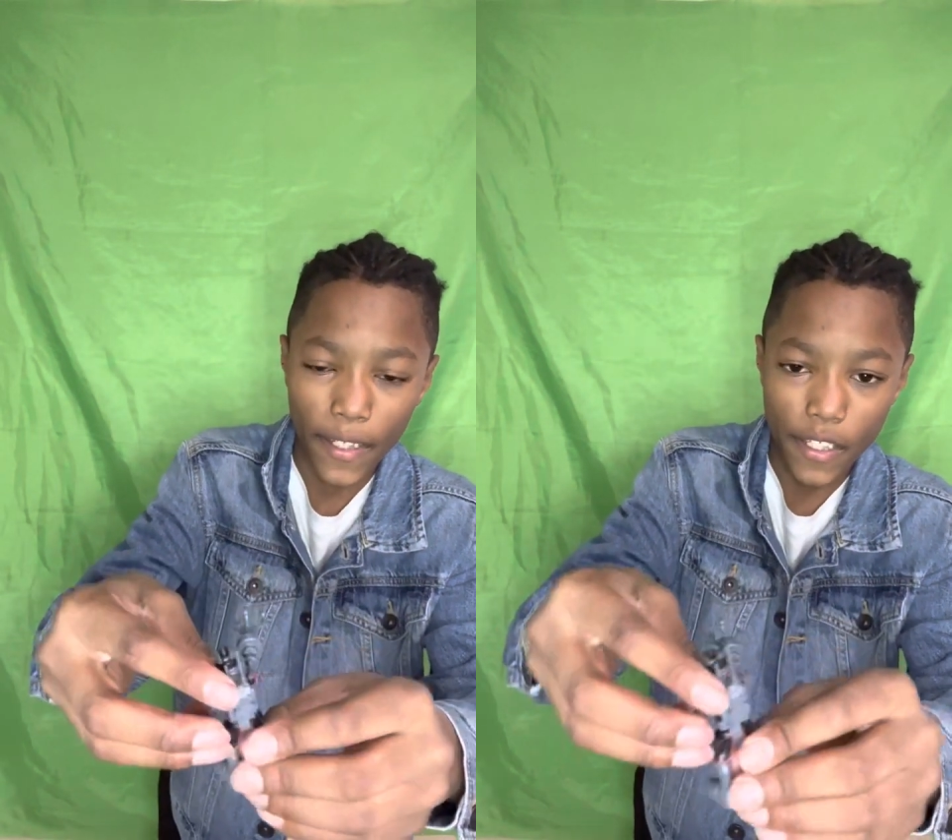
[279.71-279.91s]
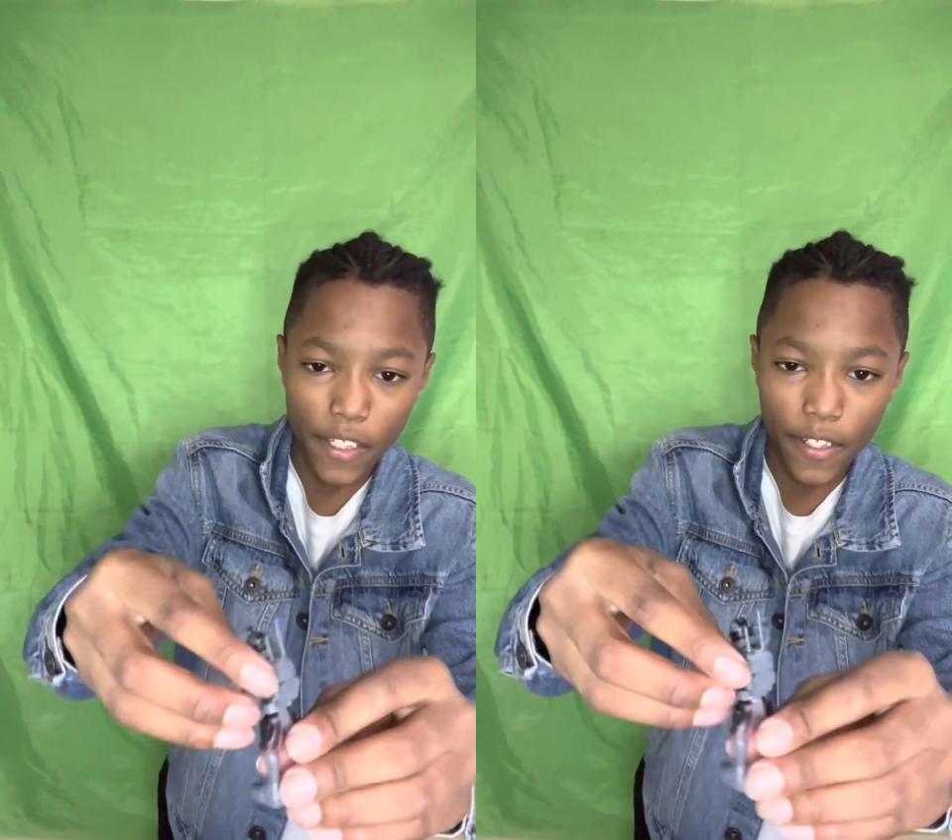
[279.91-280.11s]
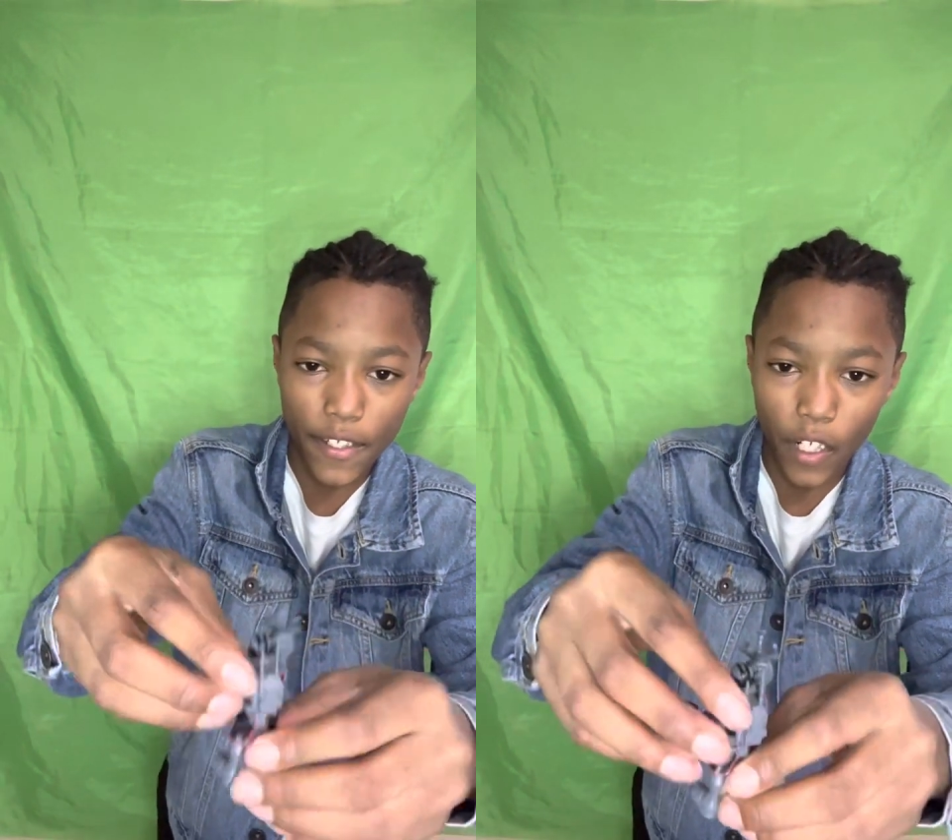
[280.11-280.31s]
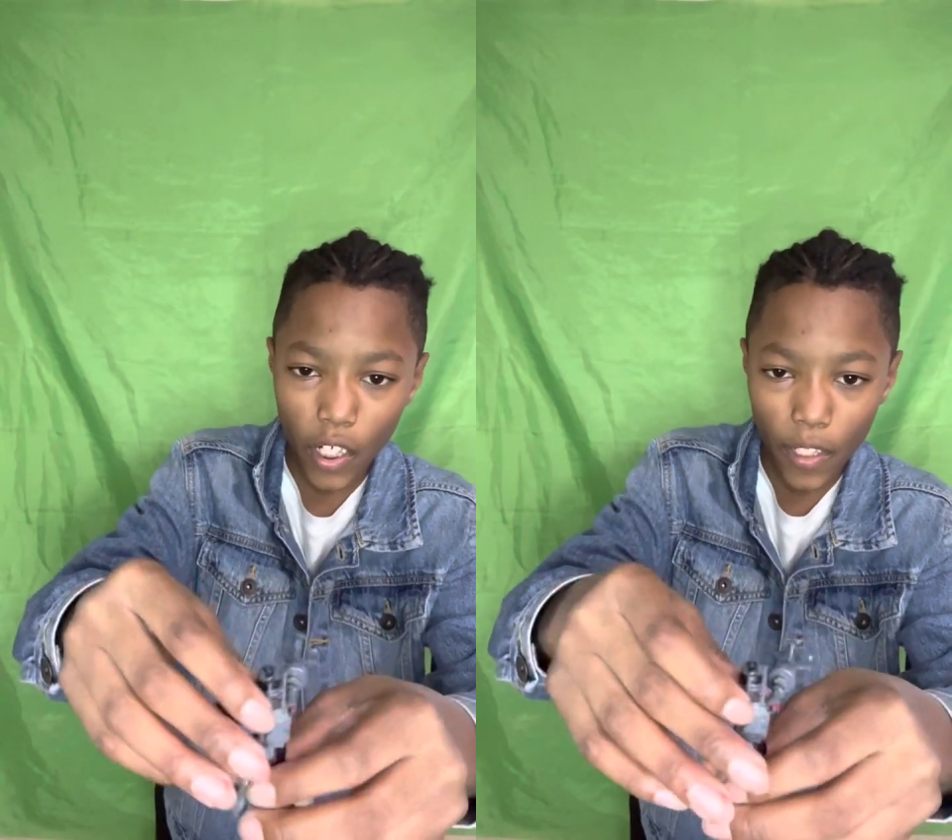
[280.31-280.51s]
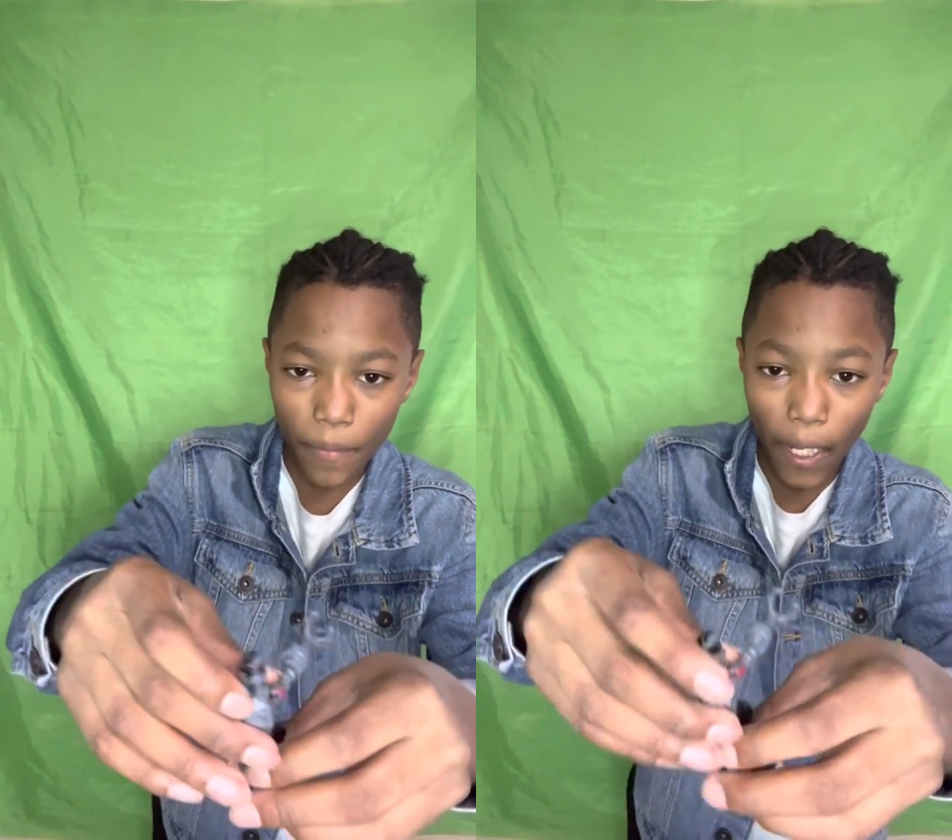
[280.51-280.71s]
He has a
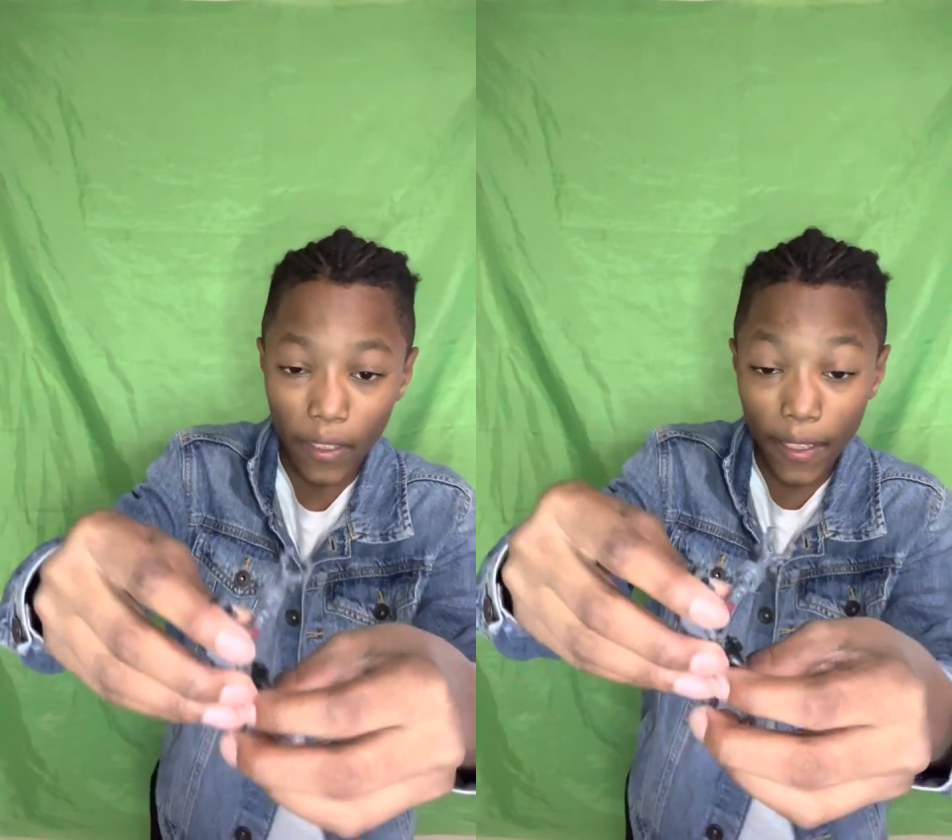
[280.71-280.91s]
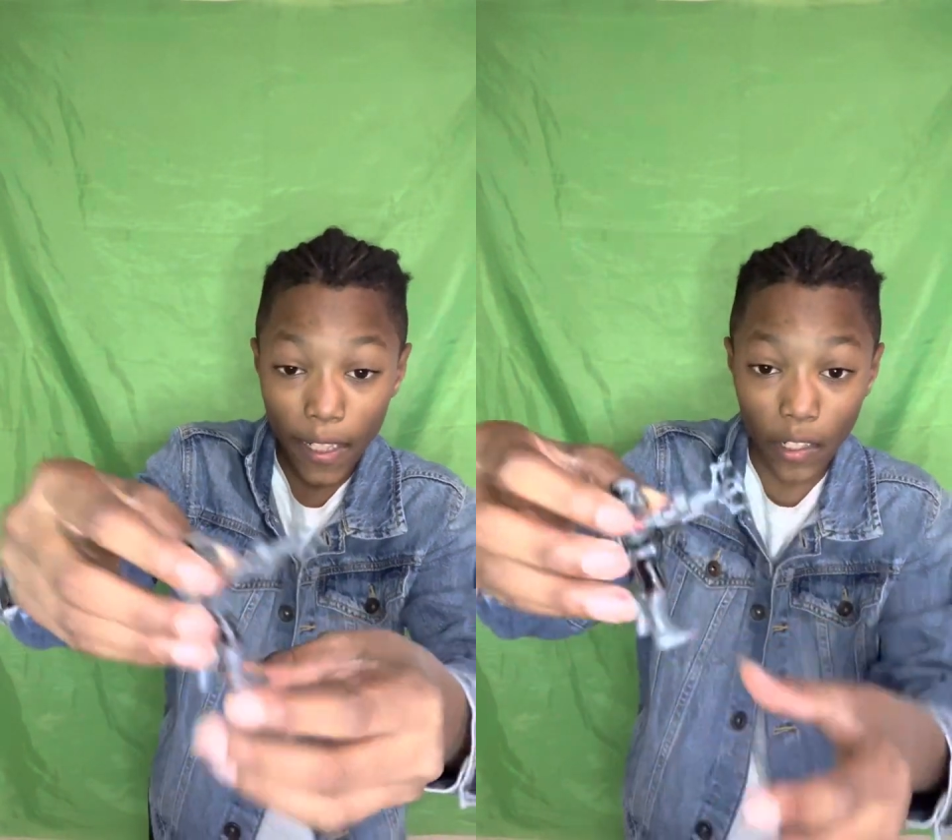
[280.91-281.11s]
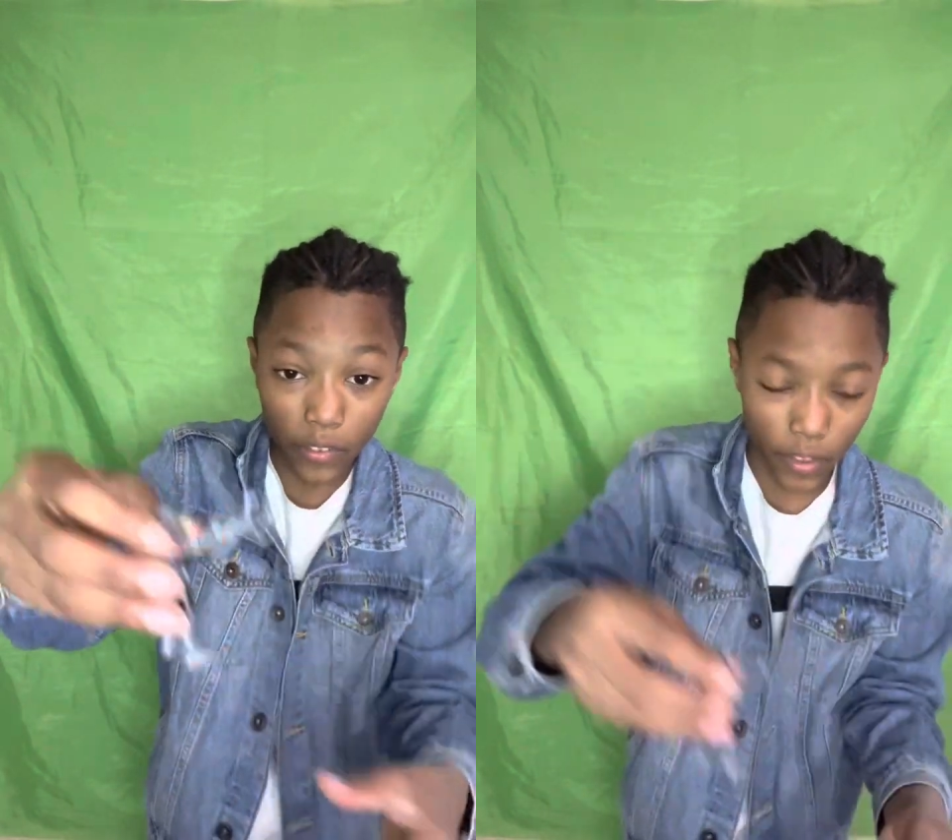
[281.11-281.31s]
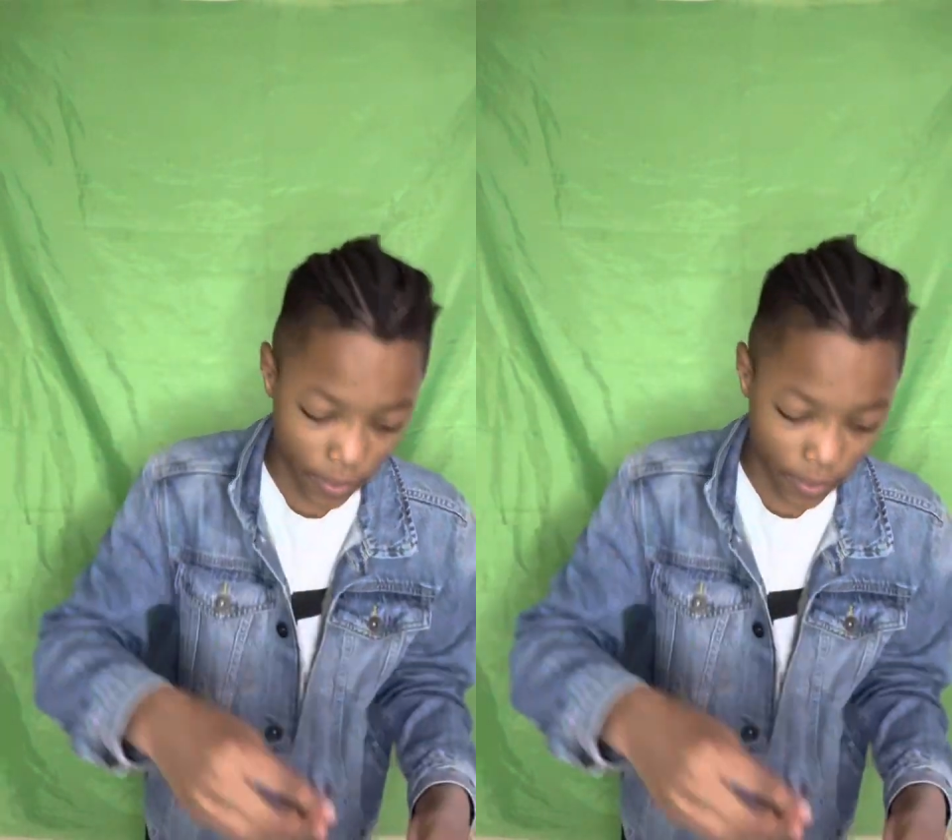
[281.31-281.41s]
gun. I like how it looks,